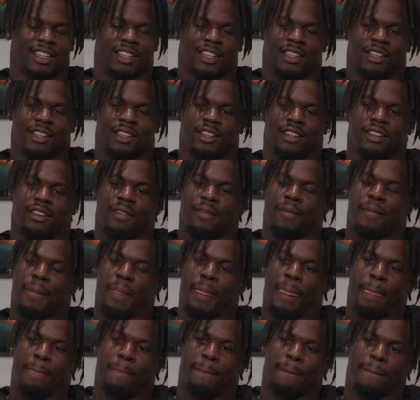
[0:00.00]
did.
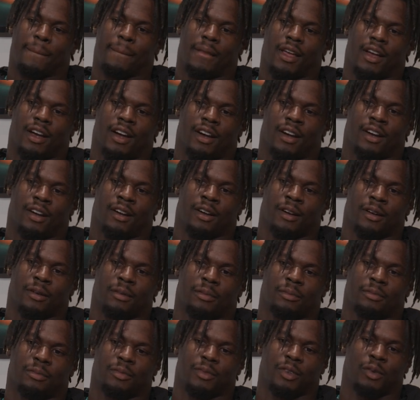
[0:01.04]

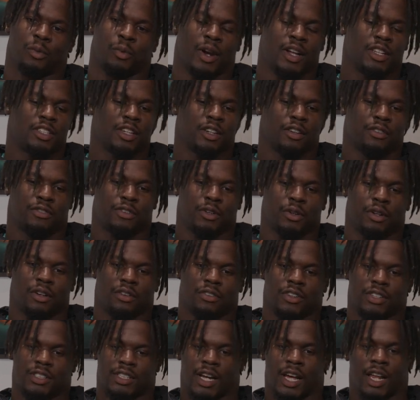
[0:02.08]
Ran into a few
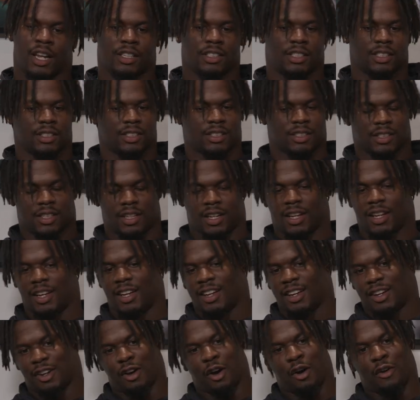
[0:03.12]
different challenges.
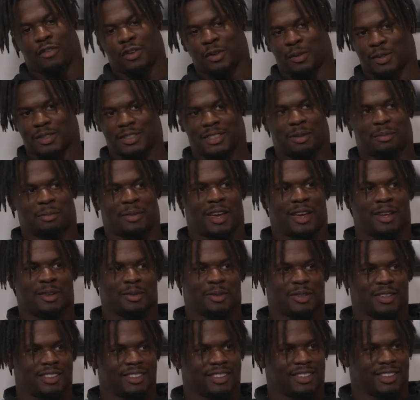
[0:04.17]
COVID was the main
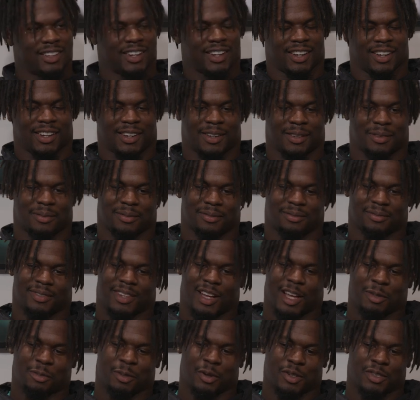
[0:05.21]
one. I
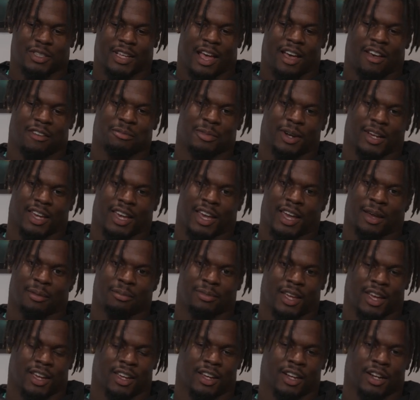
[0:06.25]
was supposed to have my camp
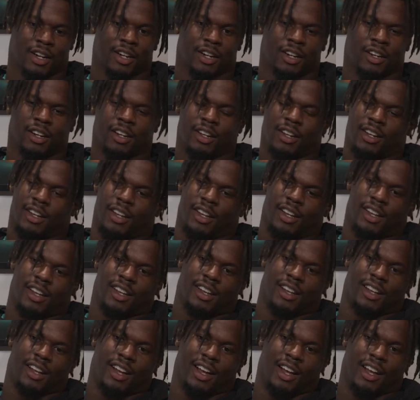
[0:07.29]
that year,
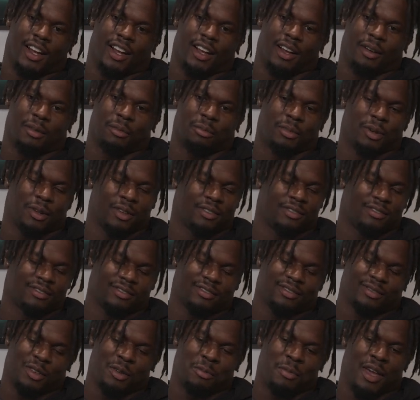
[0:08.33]
but
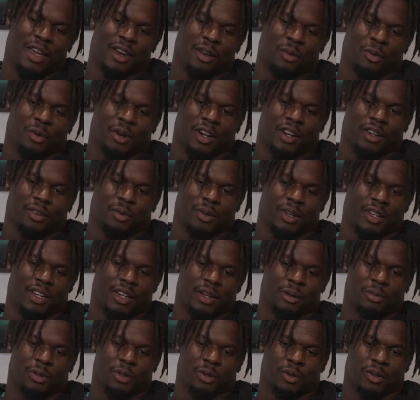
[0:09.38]
we made it work. We
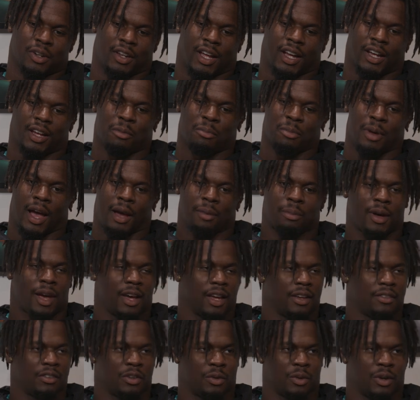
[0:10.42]
ended up doing like a backpack
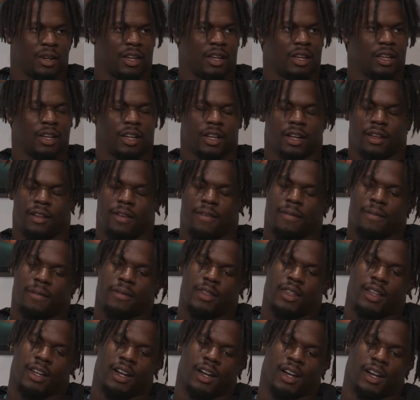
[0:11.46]
giveaway.
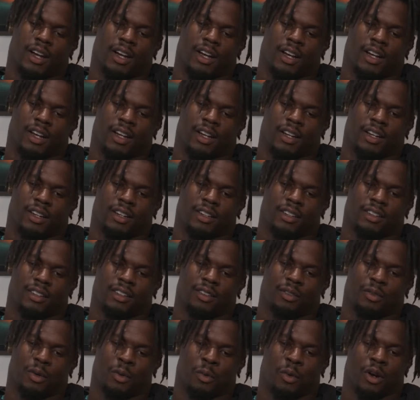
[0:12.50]

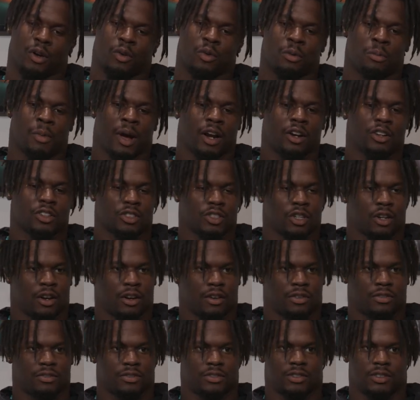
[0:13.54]
We worked with
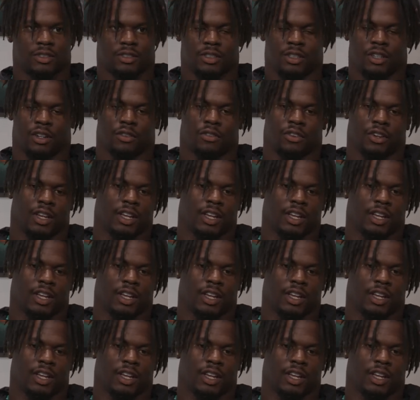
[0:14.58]
Microsoft, you know, for